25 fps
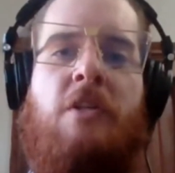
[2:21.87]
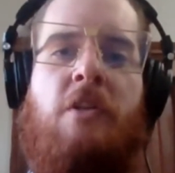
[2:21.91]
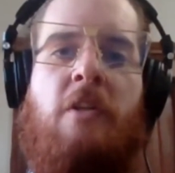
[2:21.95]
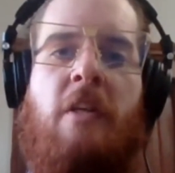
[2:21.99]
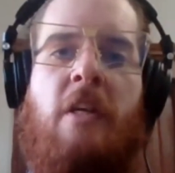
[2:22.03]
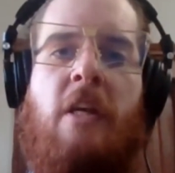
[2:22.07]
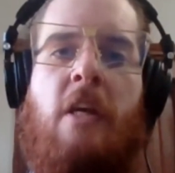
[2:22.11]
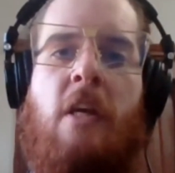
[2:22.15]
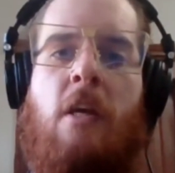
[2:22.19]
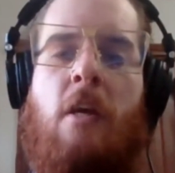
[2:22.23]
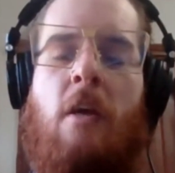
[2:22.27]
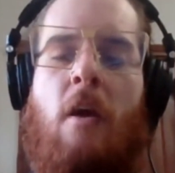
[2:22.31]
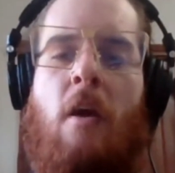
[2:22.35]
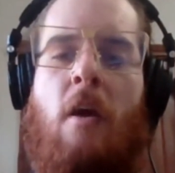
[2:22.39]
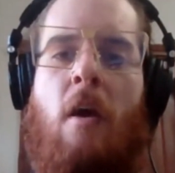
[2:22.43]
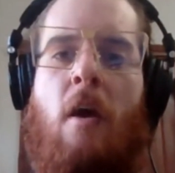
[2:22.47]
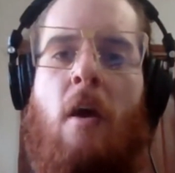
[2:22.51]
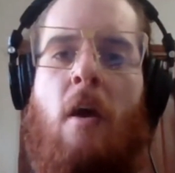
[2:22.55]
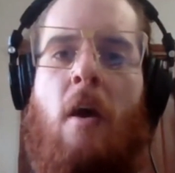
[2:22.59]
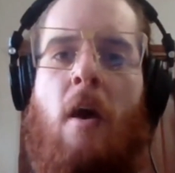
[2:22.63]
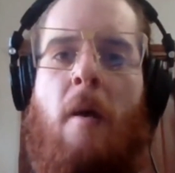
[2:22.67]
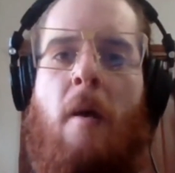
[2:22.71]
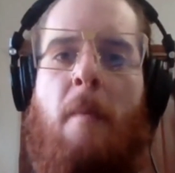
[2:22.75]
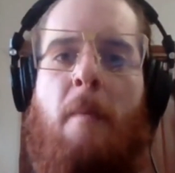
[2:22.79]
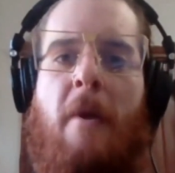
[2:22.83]

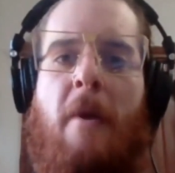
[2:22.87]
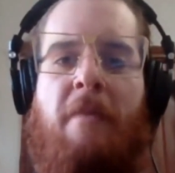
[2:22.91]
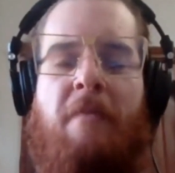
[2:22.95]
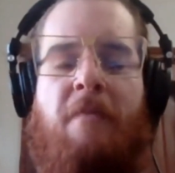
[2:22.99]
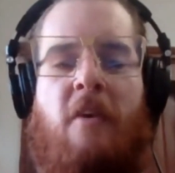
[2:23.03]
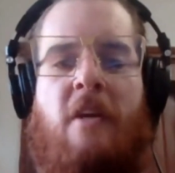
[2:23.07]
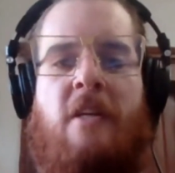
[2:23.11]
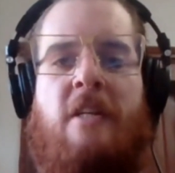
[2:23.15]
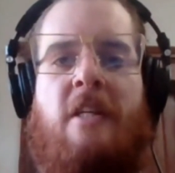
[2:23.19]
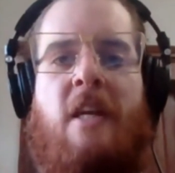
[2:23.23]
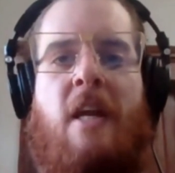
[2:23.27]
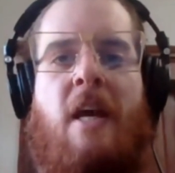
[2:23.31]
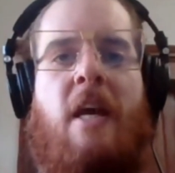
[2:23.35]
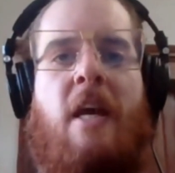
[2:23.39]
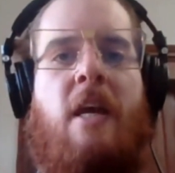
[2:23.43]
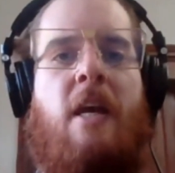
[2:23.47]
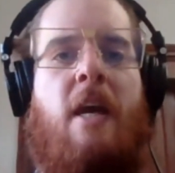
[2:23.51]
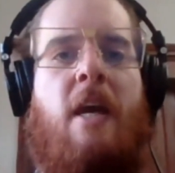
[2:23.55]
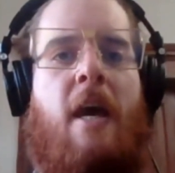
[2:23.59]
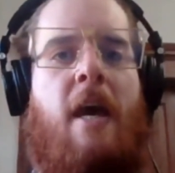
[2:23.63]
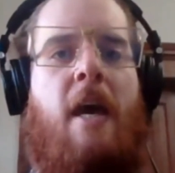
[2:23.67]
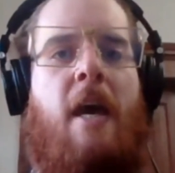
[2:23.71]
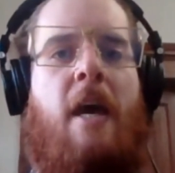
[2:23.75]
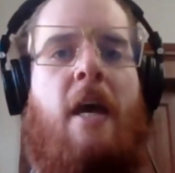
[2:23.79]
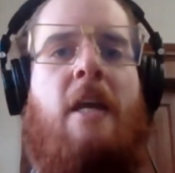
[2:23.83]
Originally, my friend and
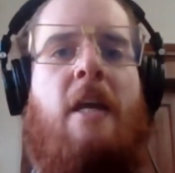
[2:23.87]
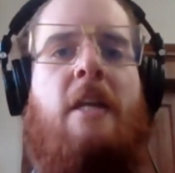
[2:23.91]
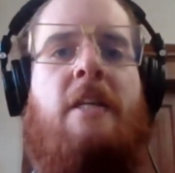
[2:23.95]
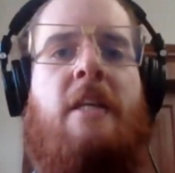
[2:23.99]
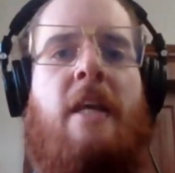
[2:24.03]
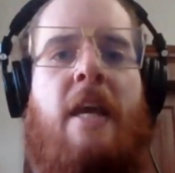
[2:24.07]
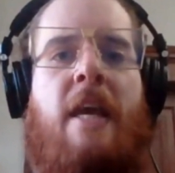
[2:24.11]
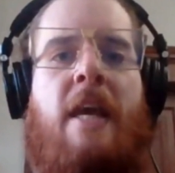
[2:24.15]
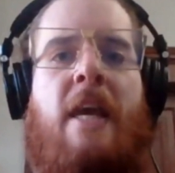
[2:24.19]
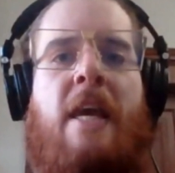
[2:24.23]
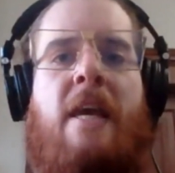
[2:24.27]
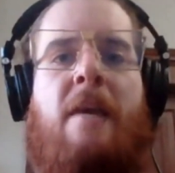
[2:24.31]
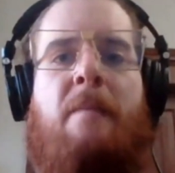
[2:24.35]
I had